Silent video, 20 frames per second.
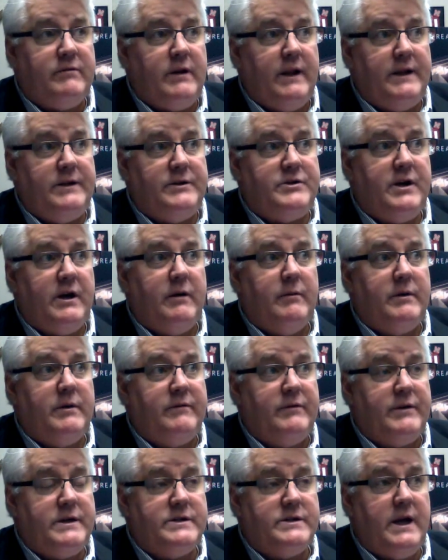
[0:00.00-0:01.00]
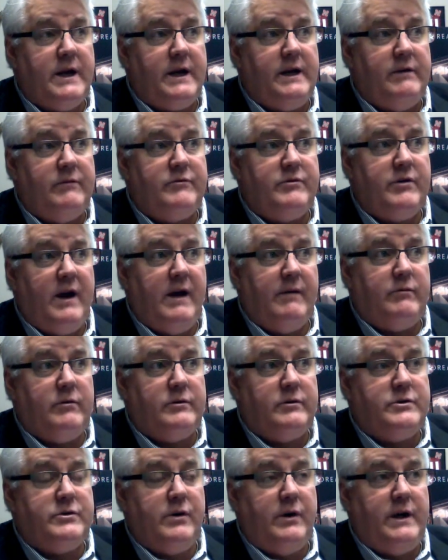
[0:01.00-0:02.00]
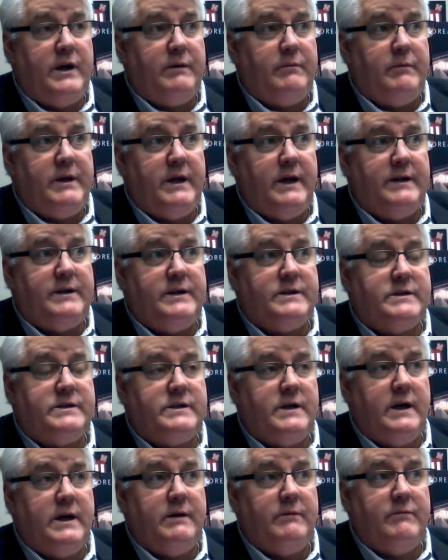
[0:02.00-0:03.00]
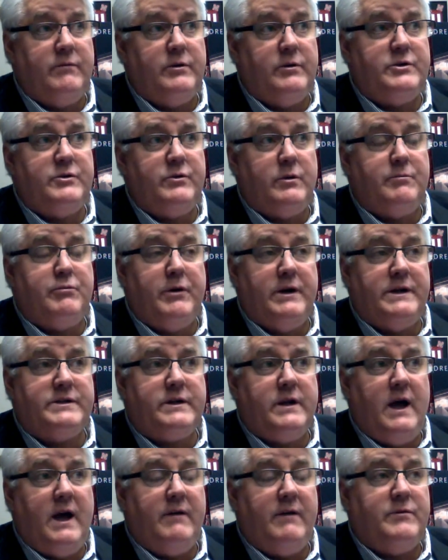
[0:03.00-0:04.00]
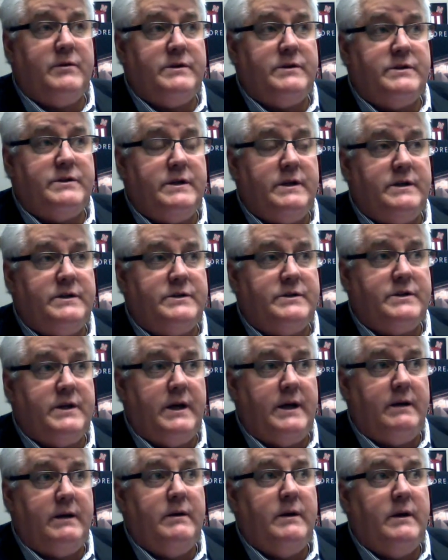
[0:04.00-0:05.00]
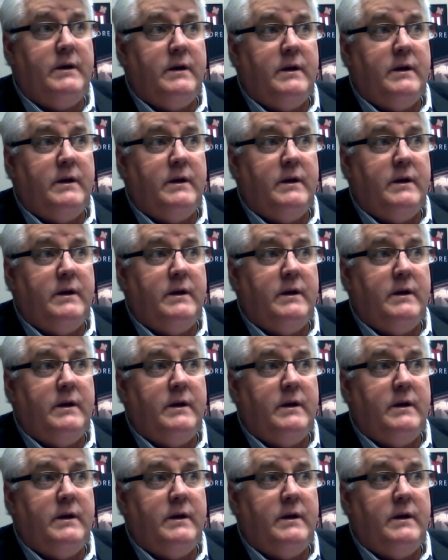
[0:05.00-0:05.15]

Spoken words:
Glenn, Chairman of Executive Travel. Joining me on this virtual press conference is the